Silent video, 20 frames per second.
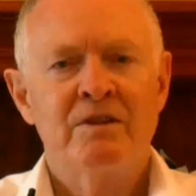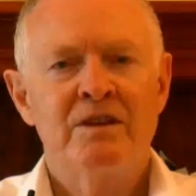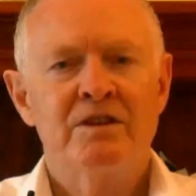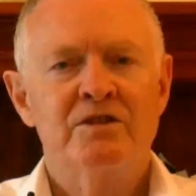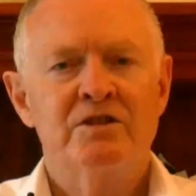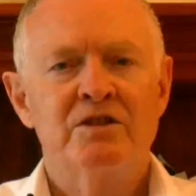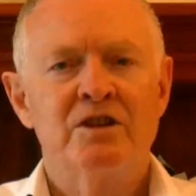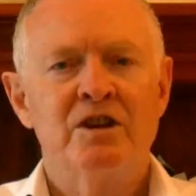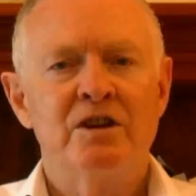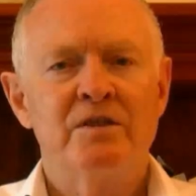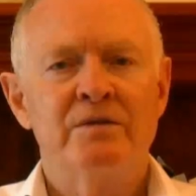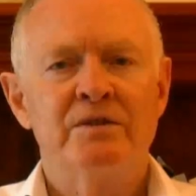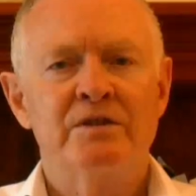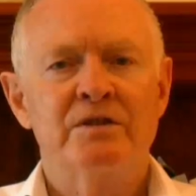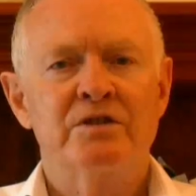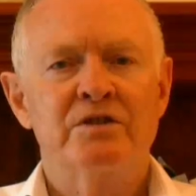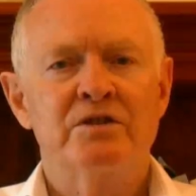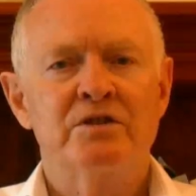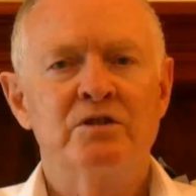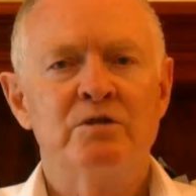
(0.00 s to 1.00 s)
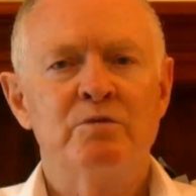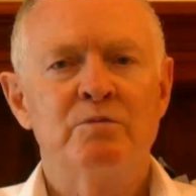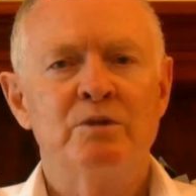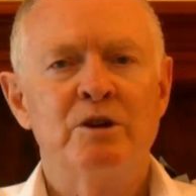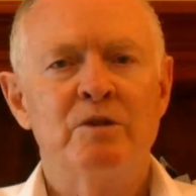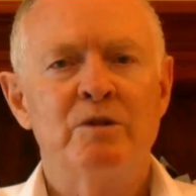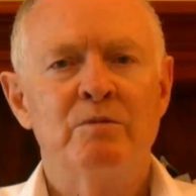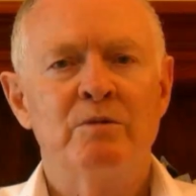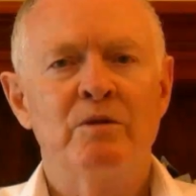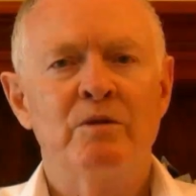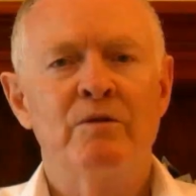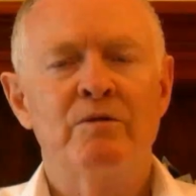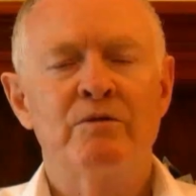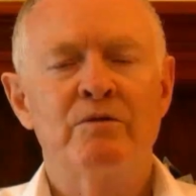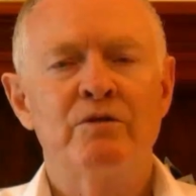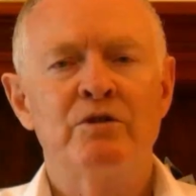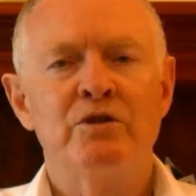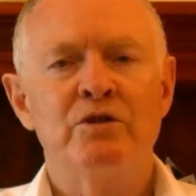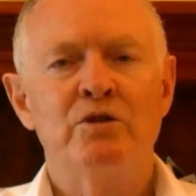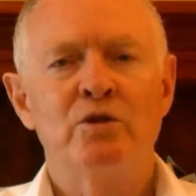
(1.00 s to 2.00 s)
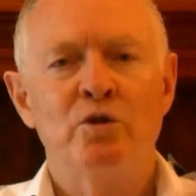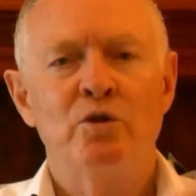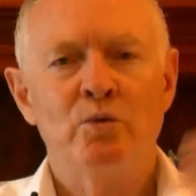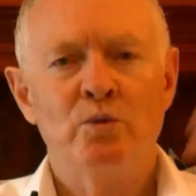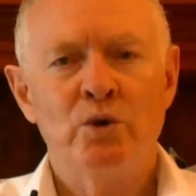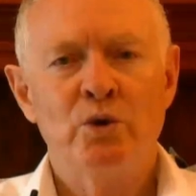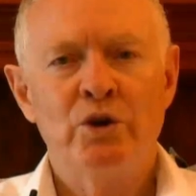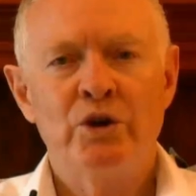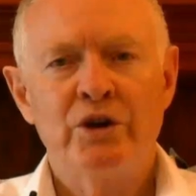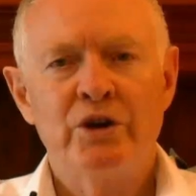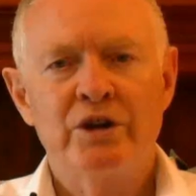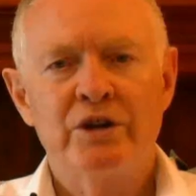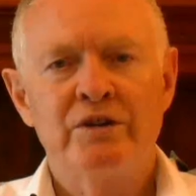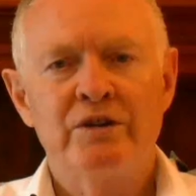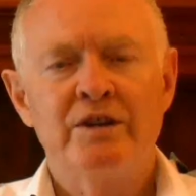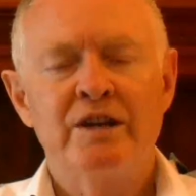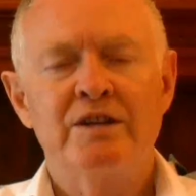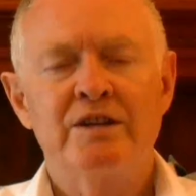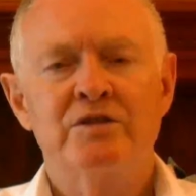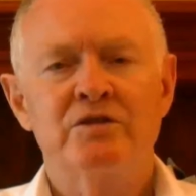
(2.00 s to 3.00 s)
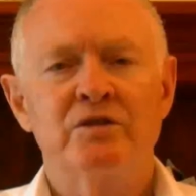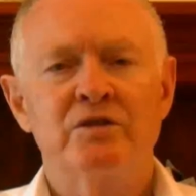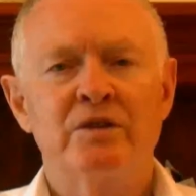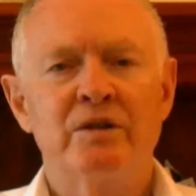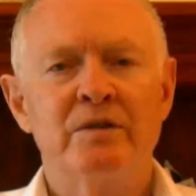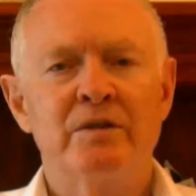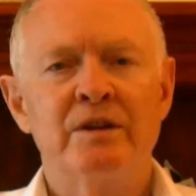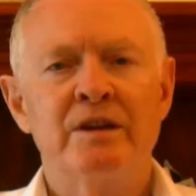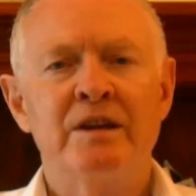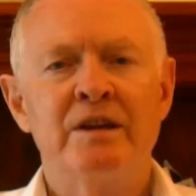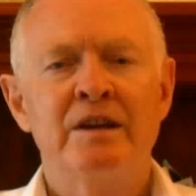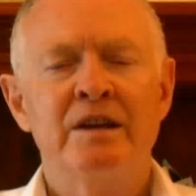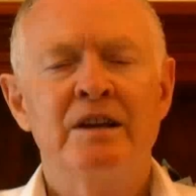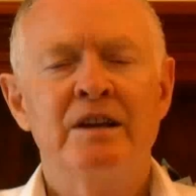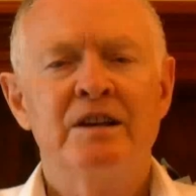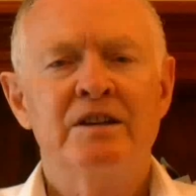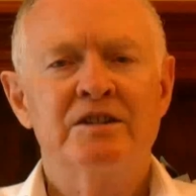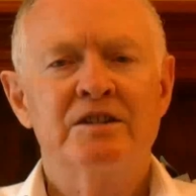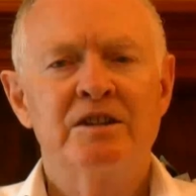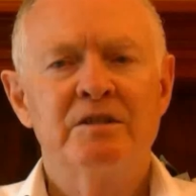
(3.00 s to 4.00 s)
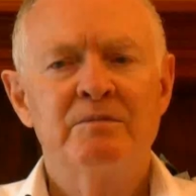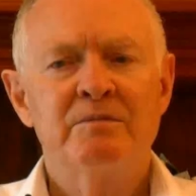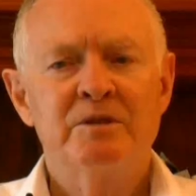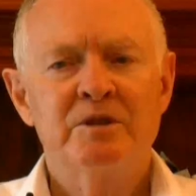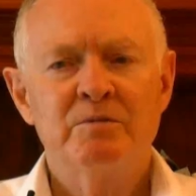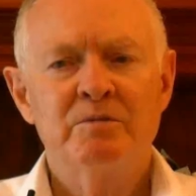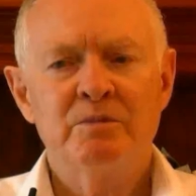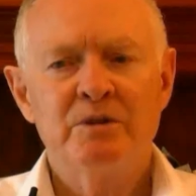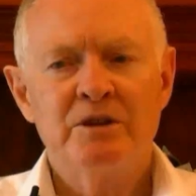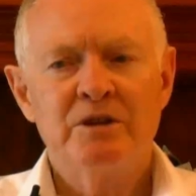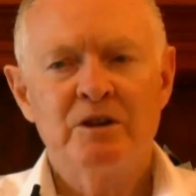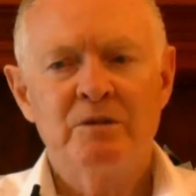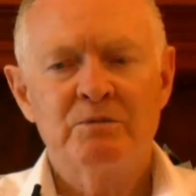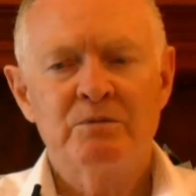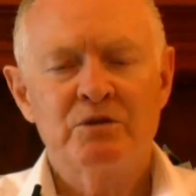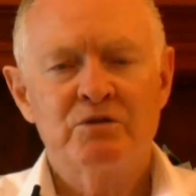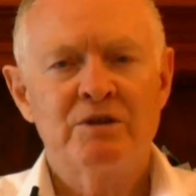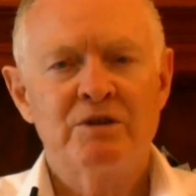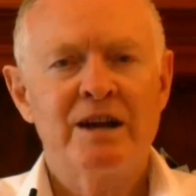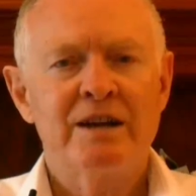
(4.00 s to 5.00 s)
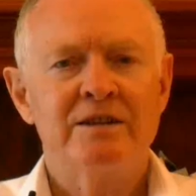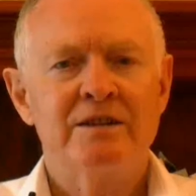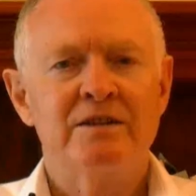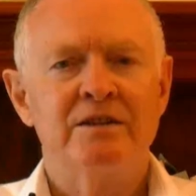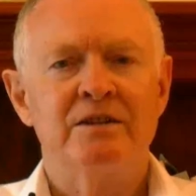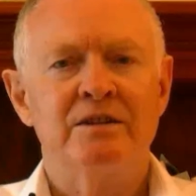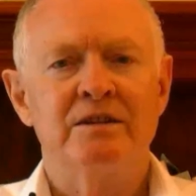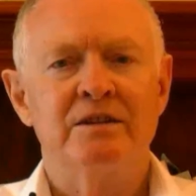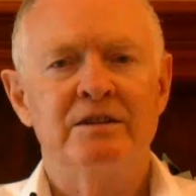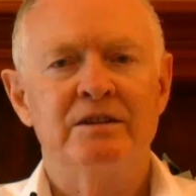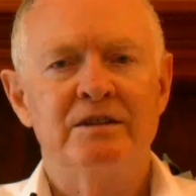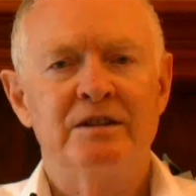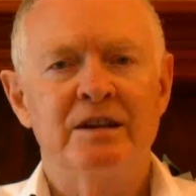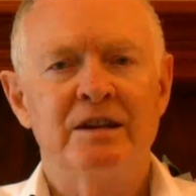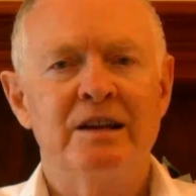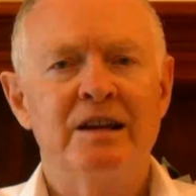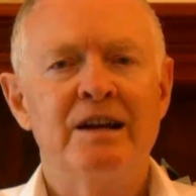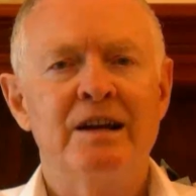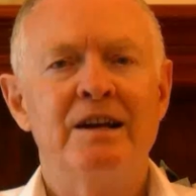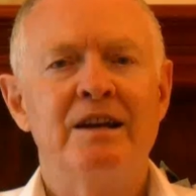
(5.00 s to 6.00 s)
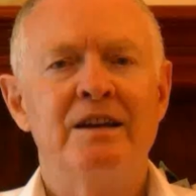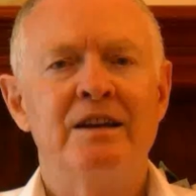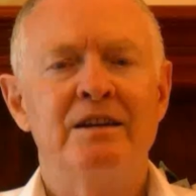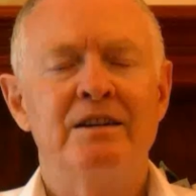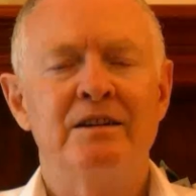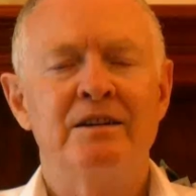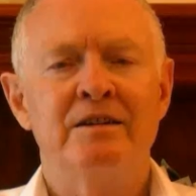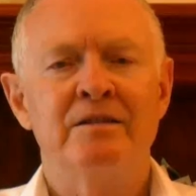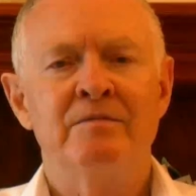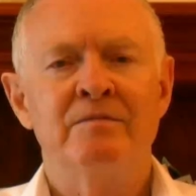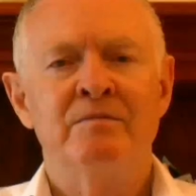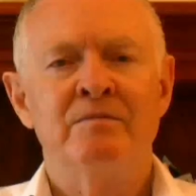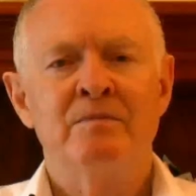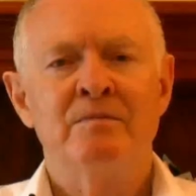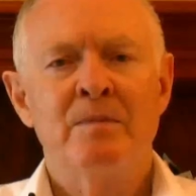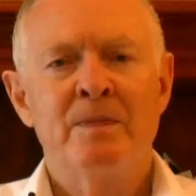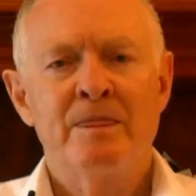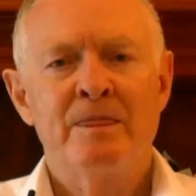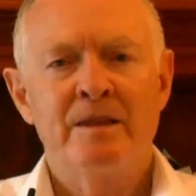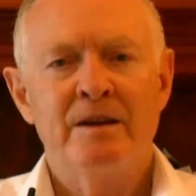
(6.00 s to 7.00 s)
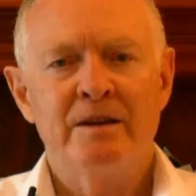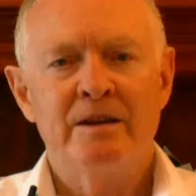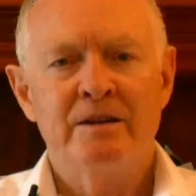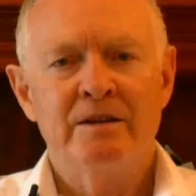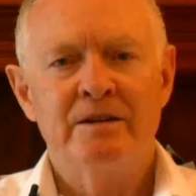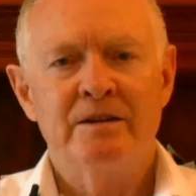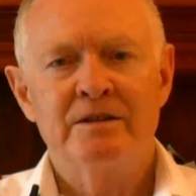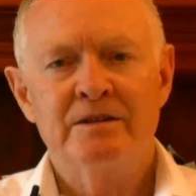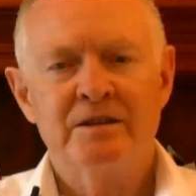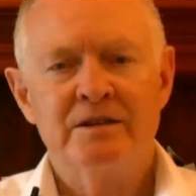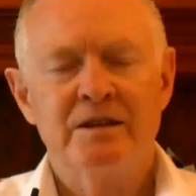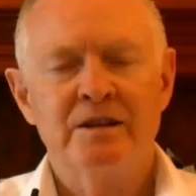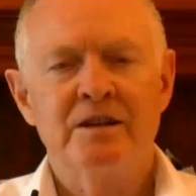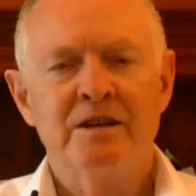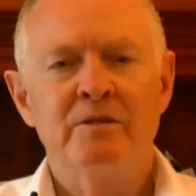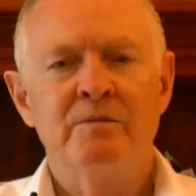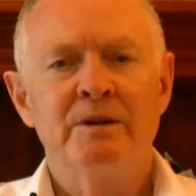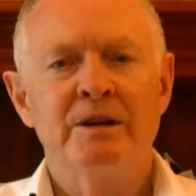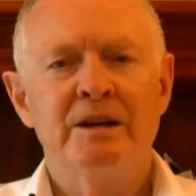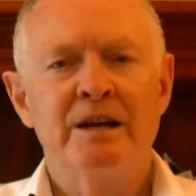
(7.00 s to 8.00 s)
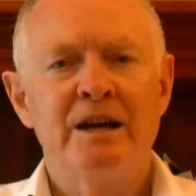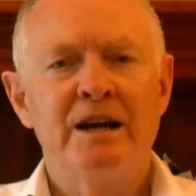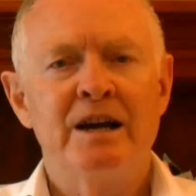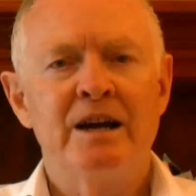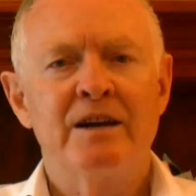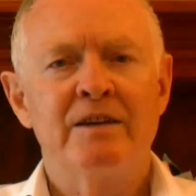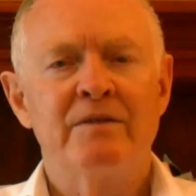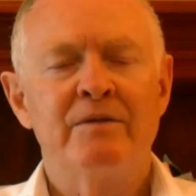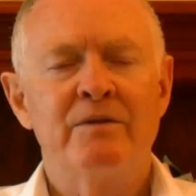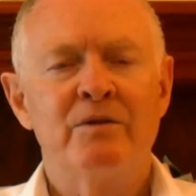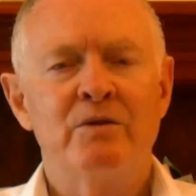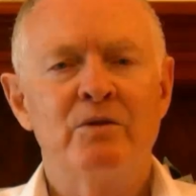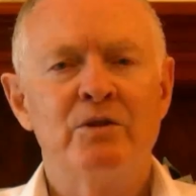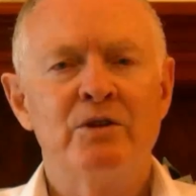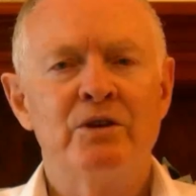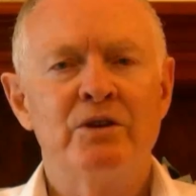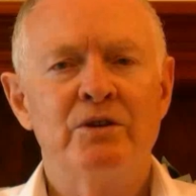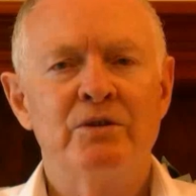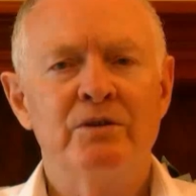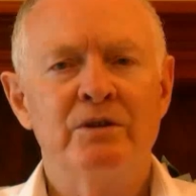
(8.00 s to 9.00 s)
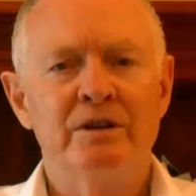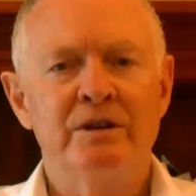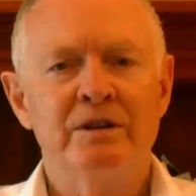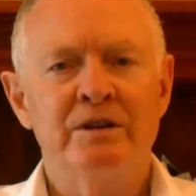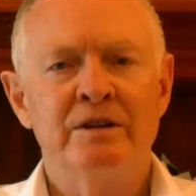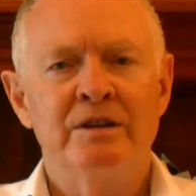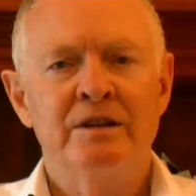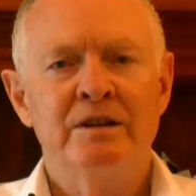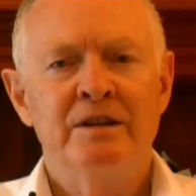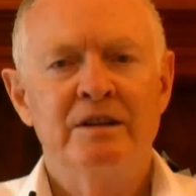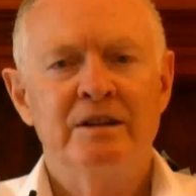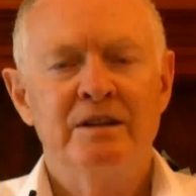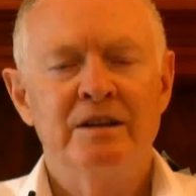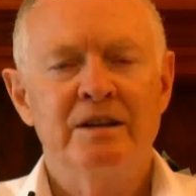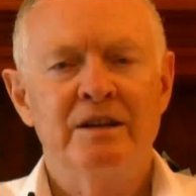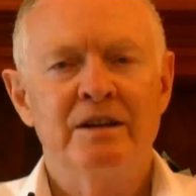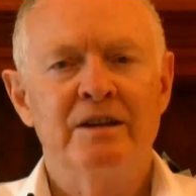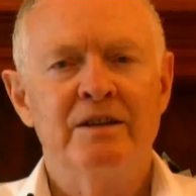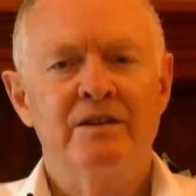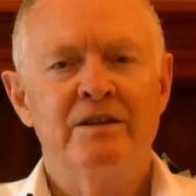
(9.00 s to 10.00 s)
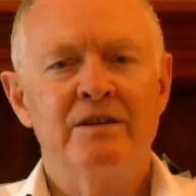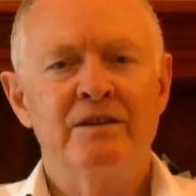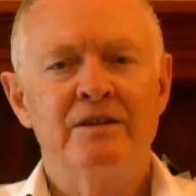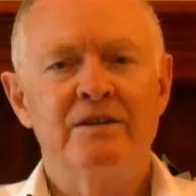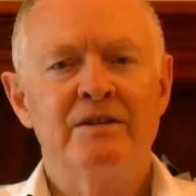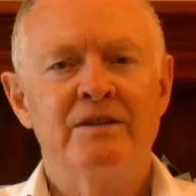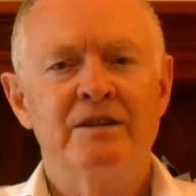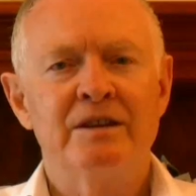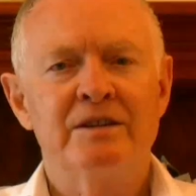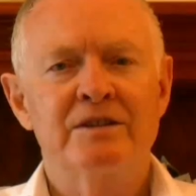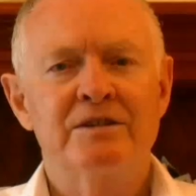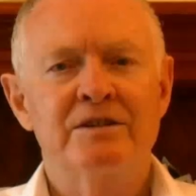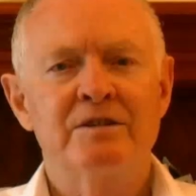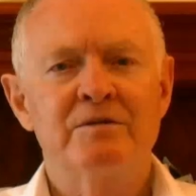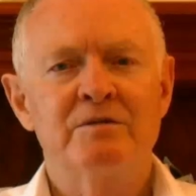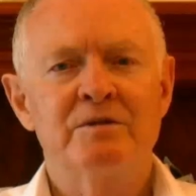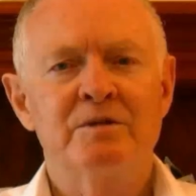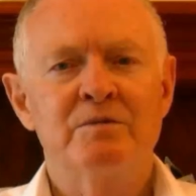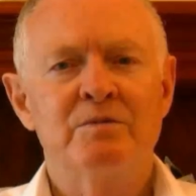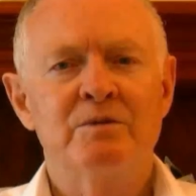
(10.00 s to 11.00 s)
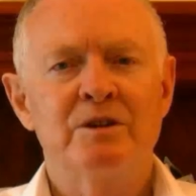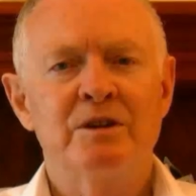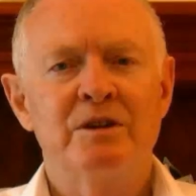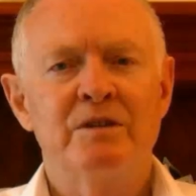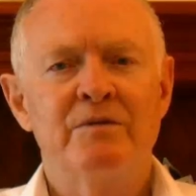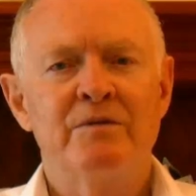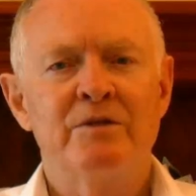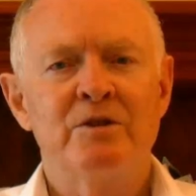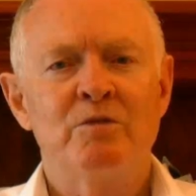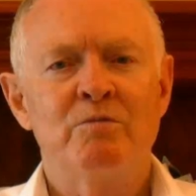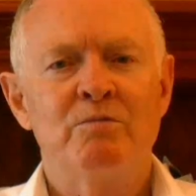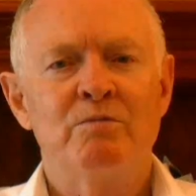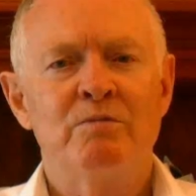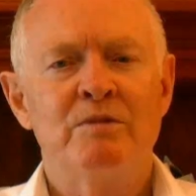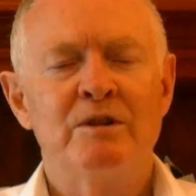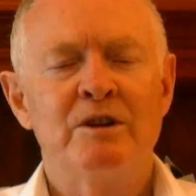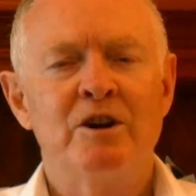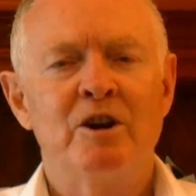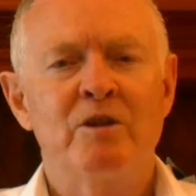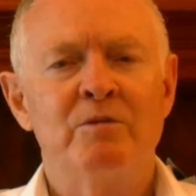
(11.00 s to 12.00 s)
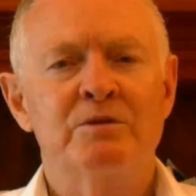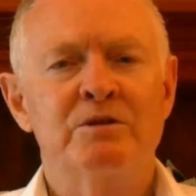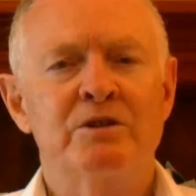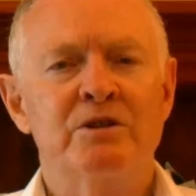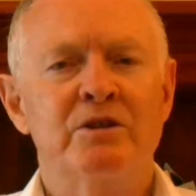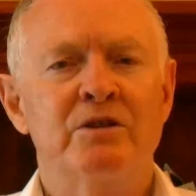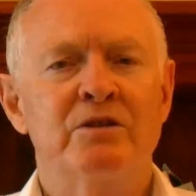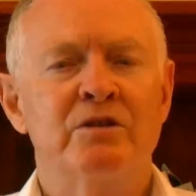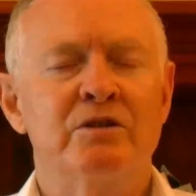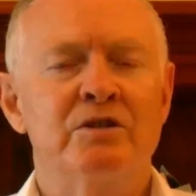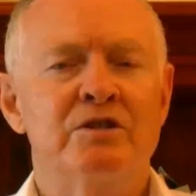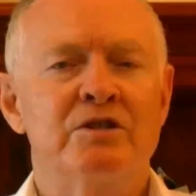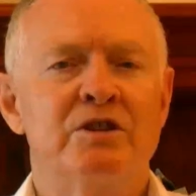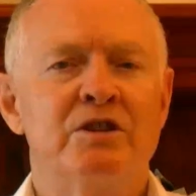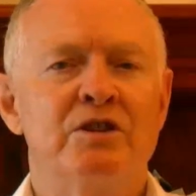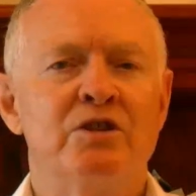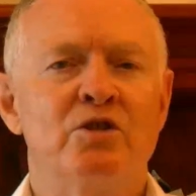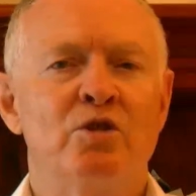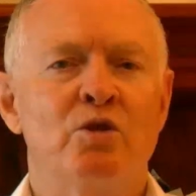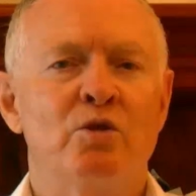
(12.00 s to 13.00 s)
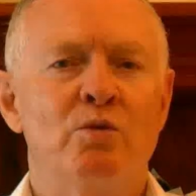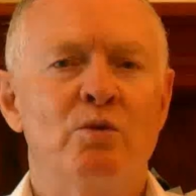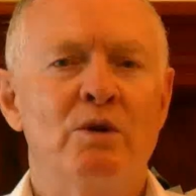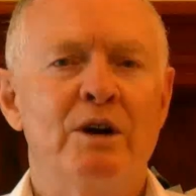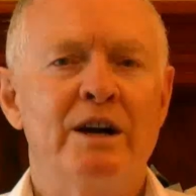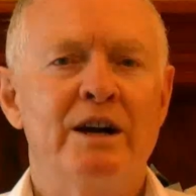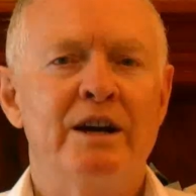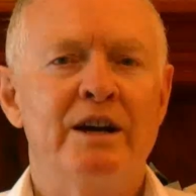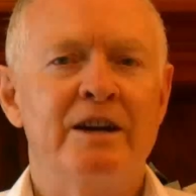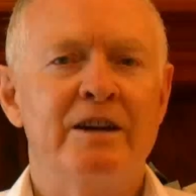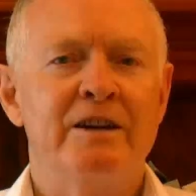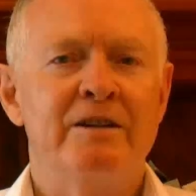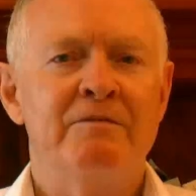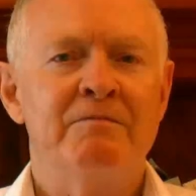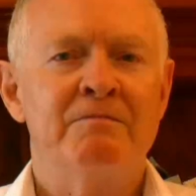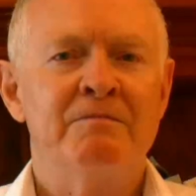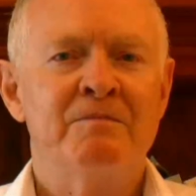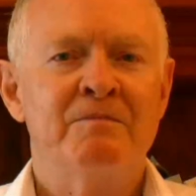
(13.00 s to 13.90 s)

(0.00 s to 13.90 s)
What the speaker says: service to people through your work and that sort of thing seems to be obstructed and delayed, and it's a little bit harder for you, and there seems to be a few obstacles in your way